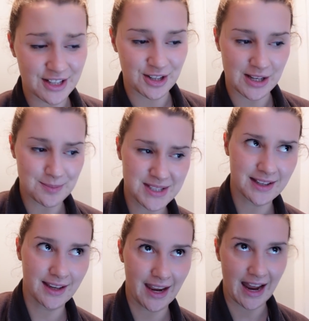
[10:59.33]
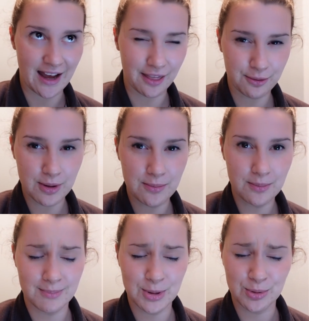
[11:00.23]
Her name's
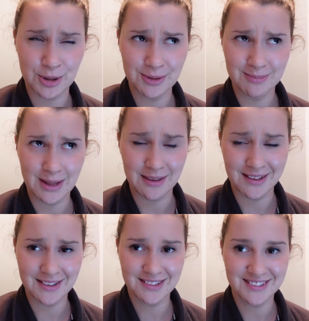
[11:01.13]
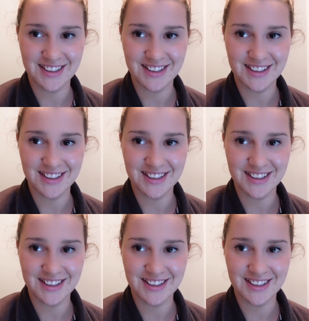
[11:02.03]
Katherine Mueller, I think.